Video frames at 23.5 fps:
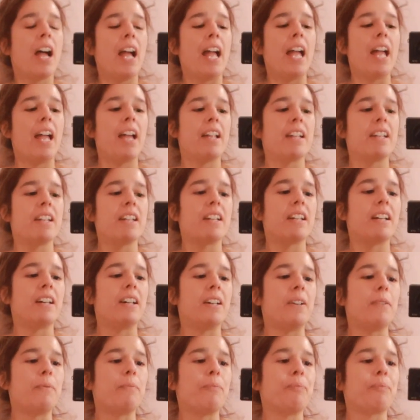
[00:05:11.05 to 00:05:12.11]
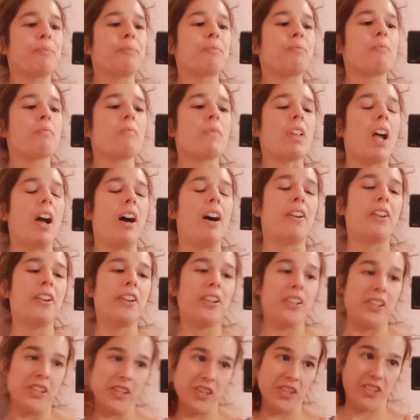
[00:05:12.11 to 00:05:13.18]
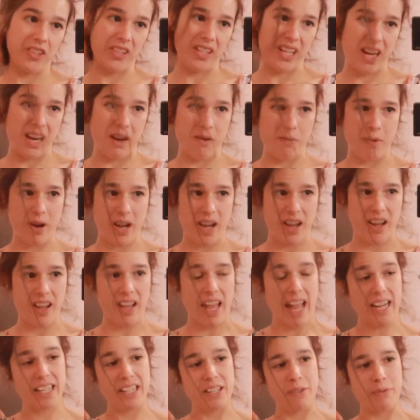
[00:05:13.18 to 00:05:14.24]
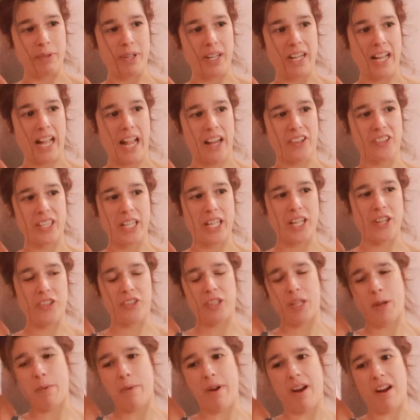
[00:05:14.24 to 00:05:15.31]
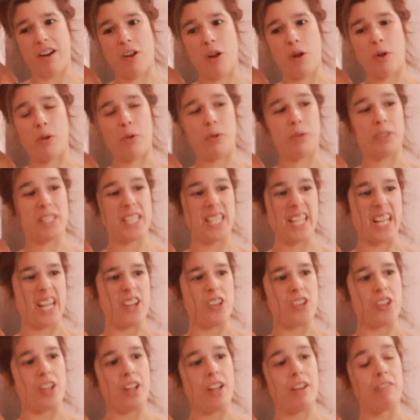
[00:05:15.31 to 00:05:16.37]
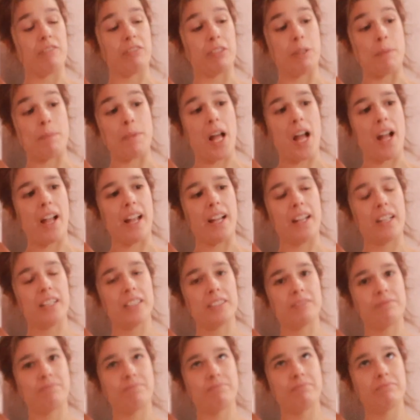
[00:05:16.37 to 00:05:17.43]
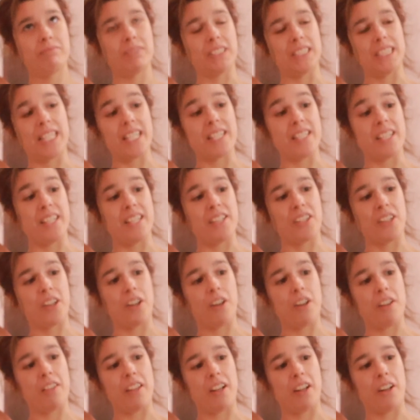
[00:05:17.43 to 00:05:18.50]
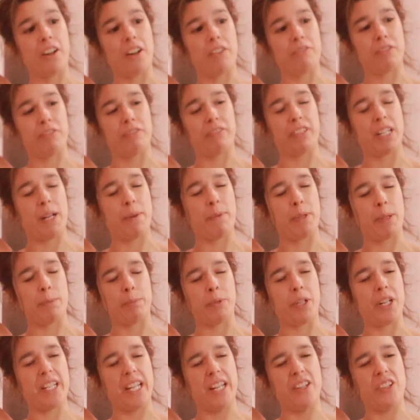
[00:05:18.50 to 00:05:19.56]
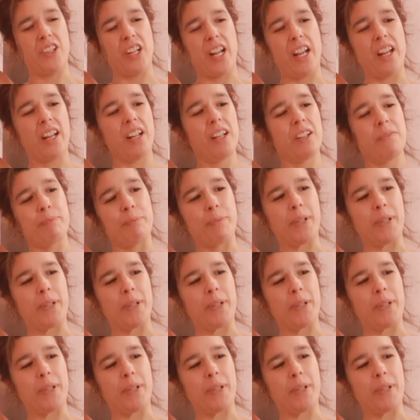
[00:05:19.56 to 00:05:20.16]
And I don't usually wear activewear. I actually usually wear an old t-shirt from like 6 years ago that I got for free with the protein shake.